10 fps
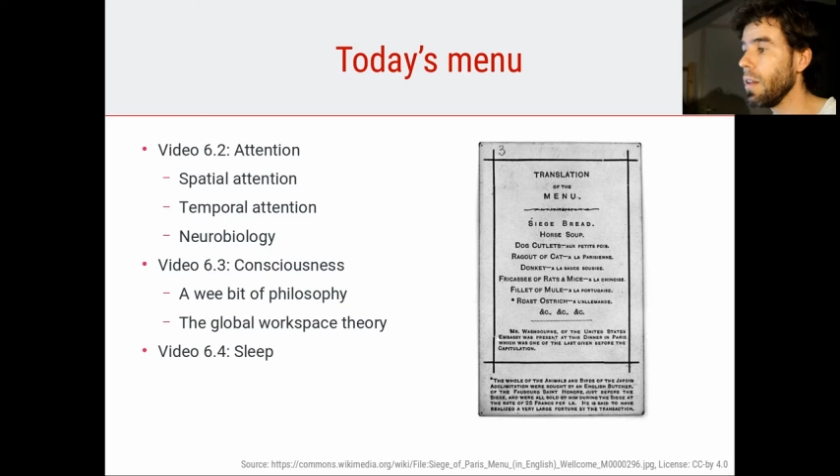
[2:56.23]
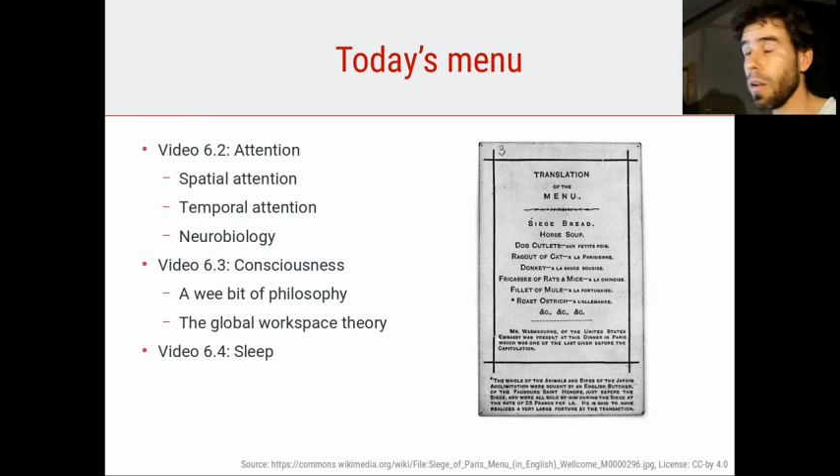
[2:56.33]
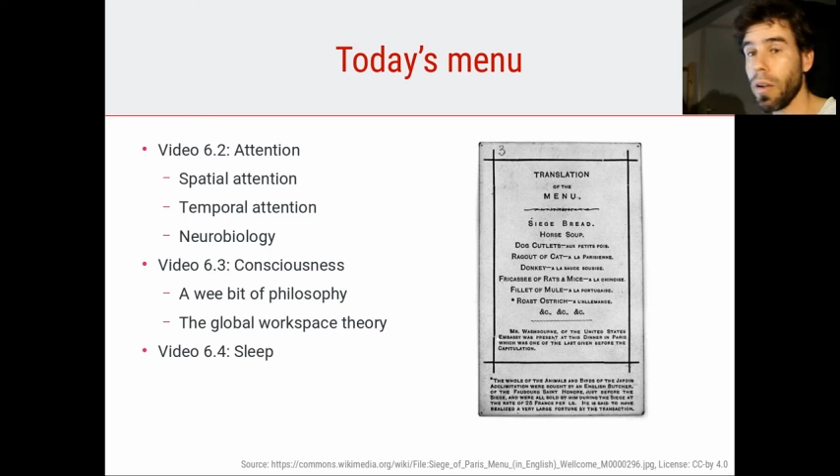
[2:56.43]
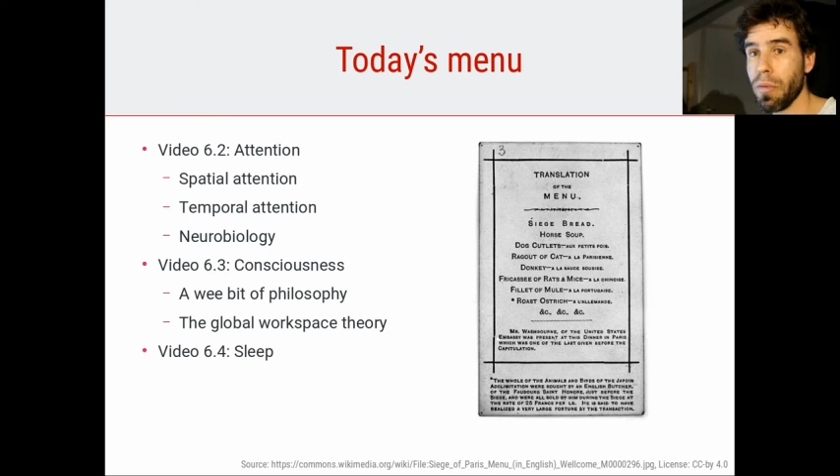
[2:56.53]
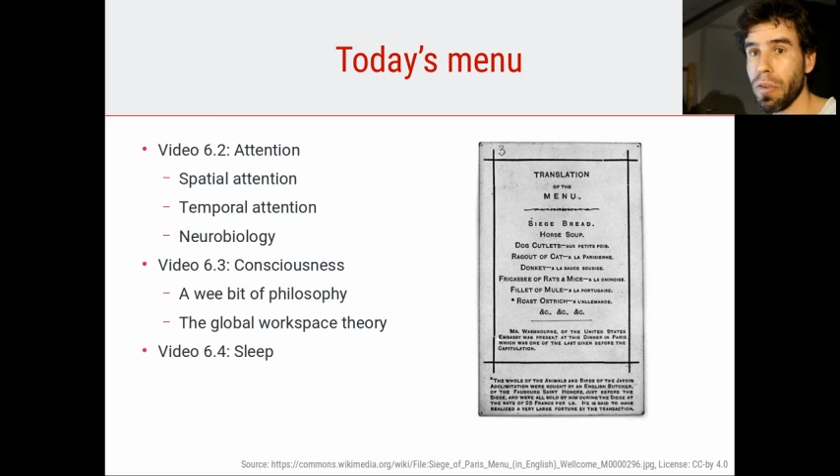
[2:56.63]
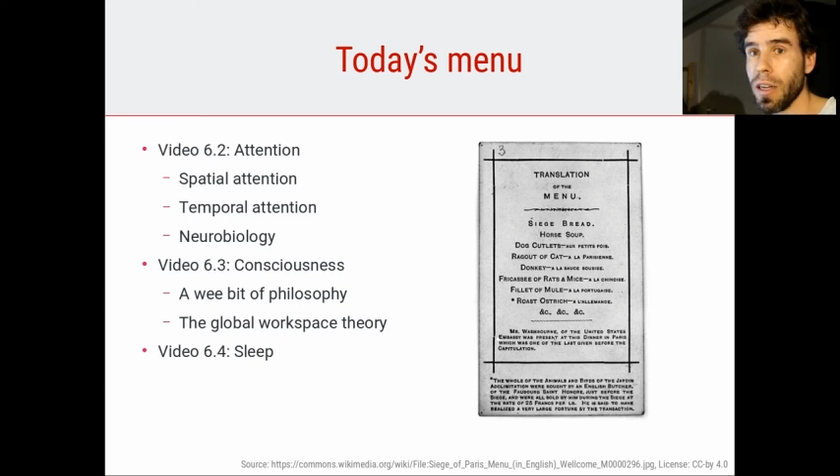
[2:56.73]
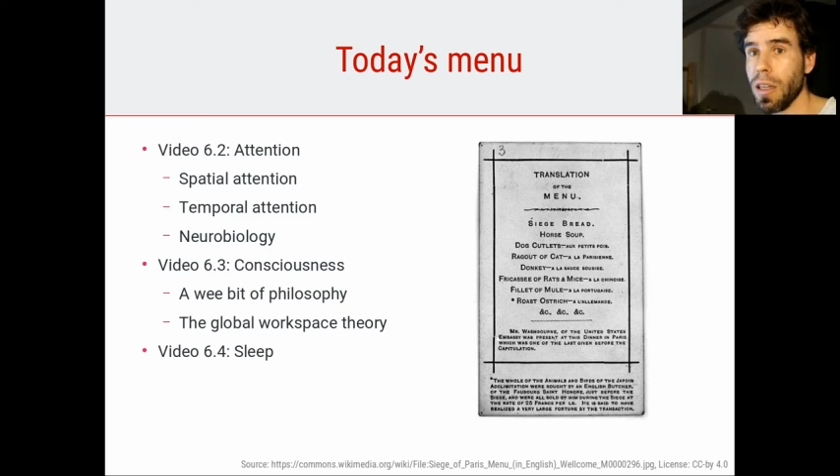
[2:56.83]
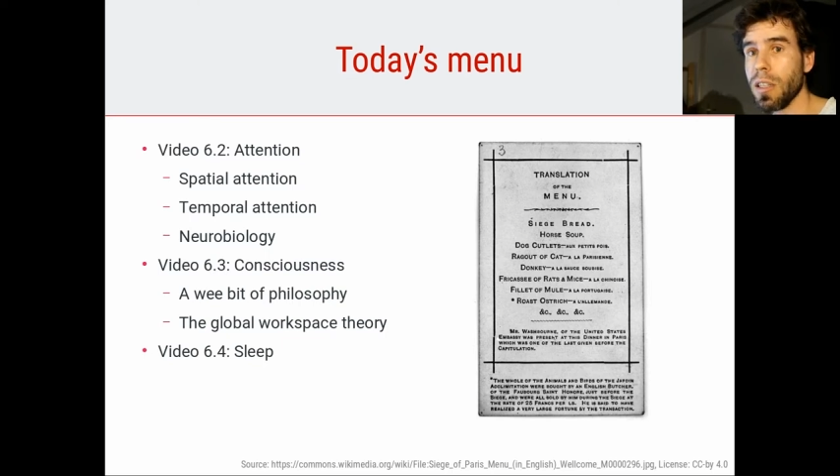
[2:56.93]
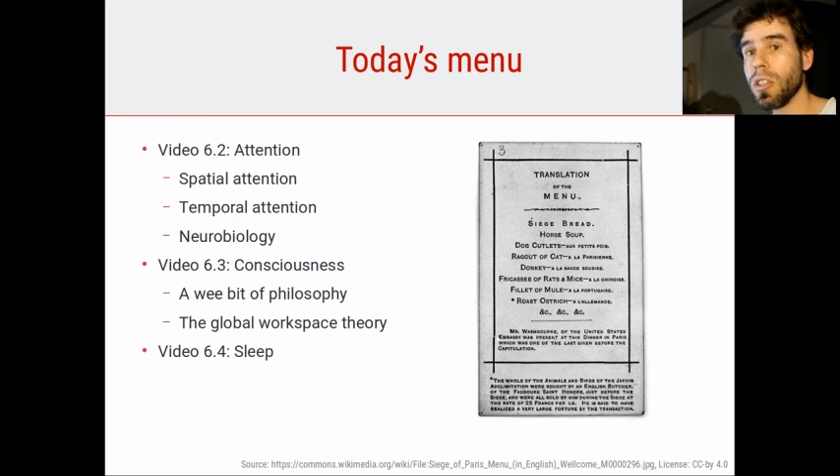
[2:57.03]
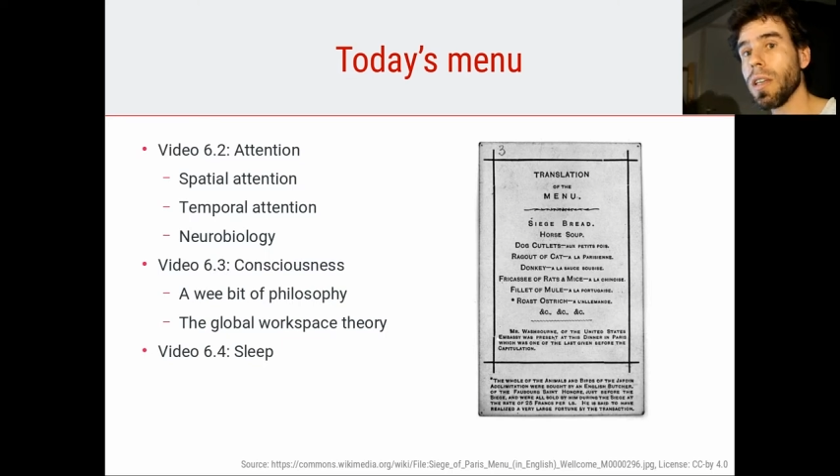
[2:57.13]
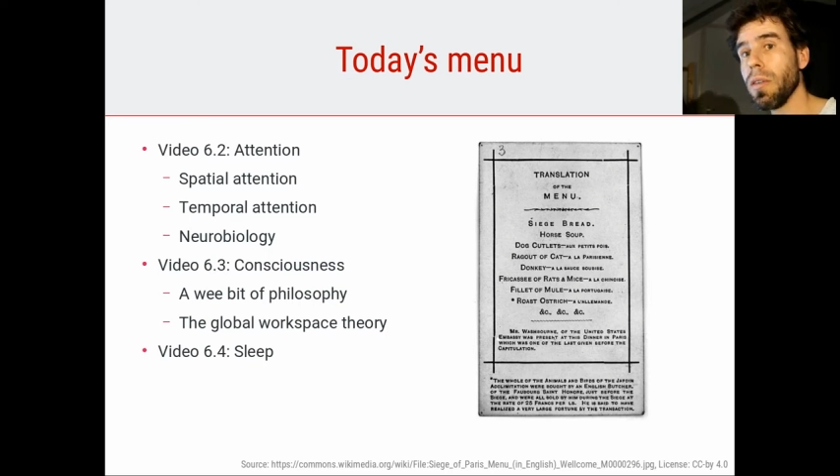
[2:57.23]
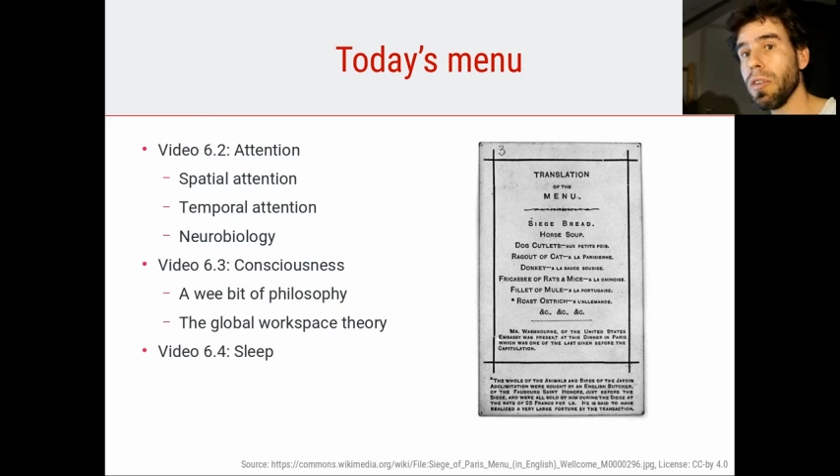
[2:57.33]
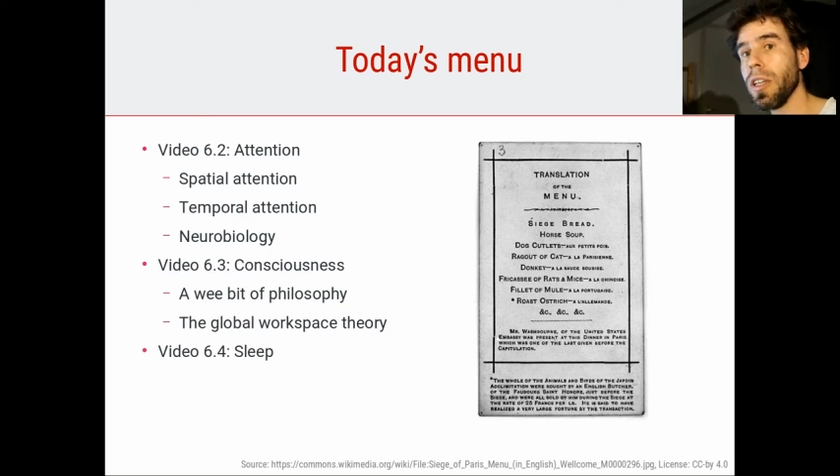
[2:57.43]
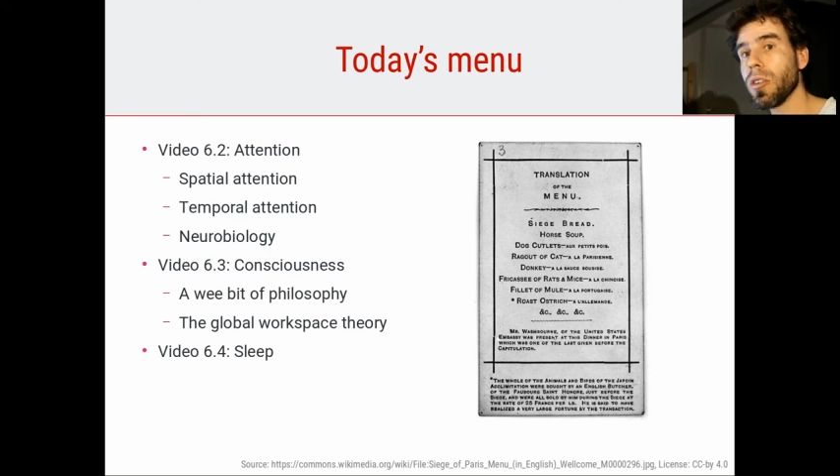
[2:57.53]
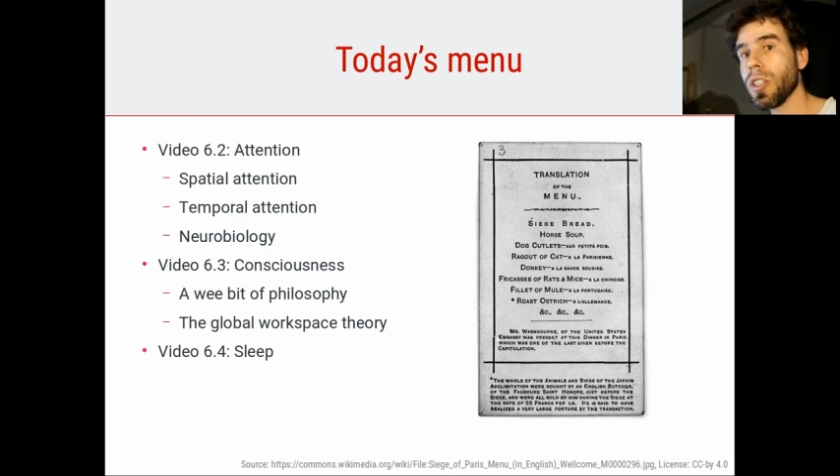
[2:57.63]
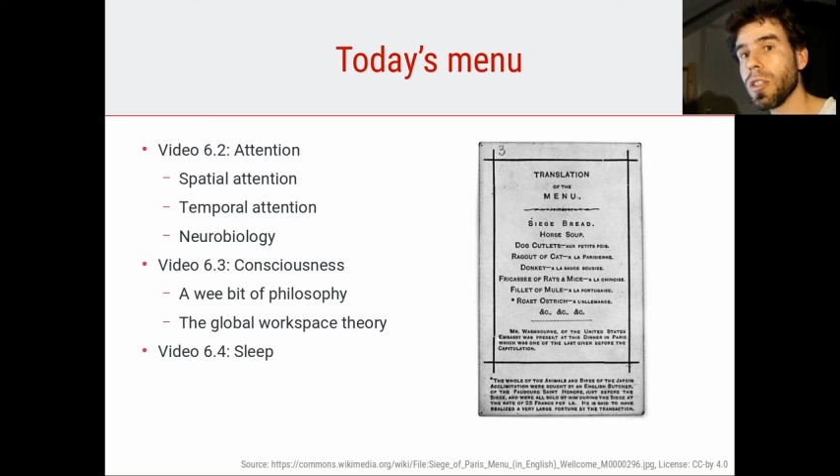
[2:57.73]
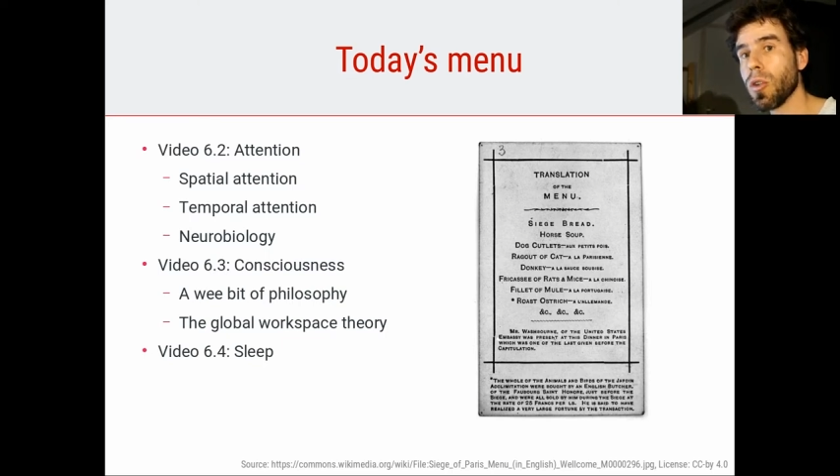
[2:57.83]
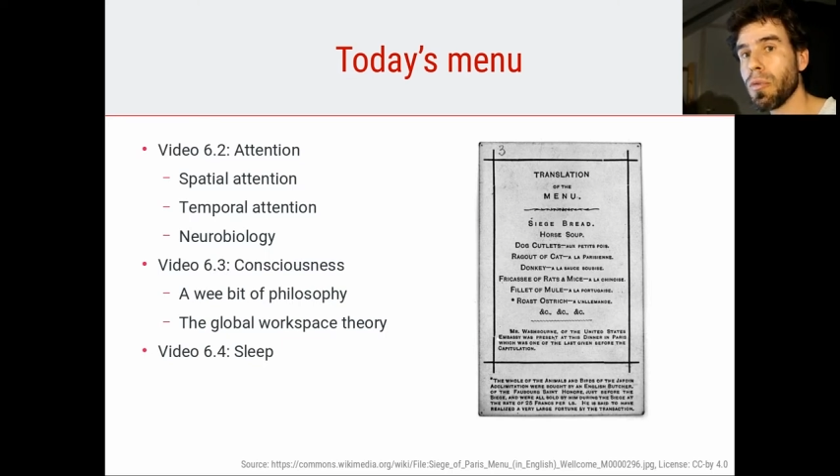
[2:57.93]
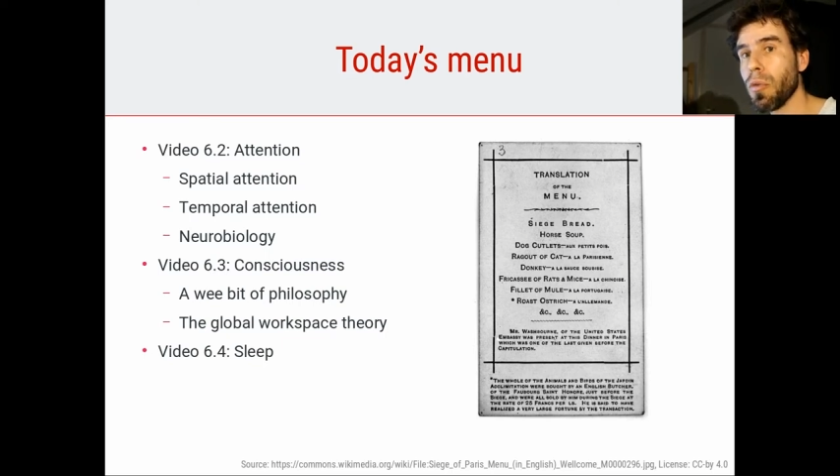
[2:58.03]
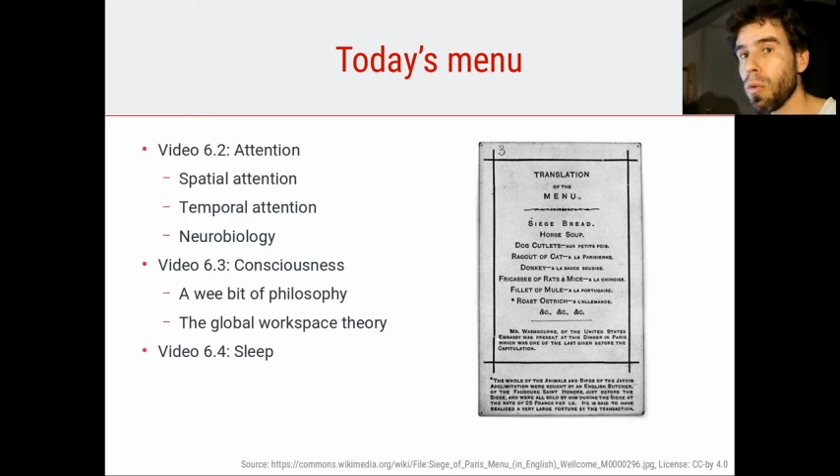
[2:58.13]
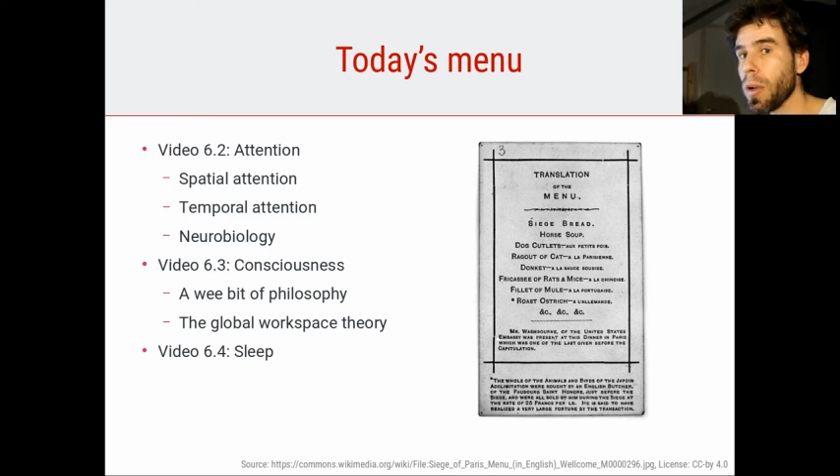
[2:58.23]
Now, and then finally, in video 6.4,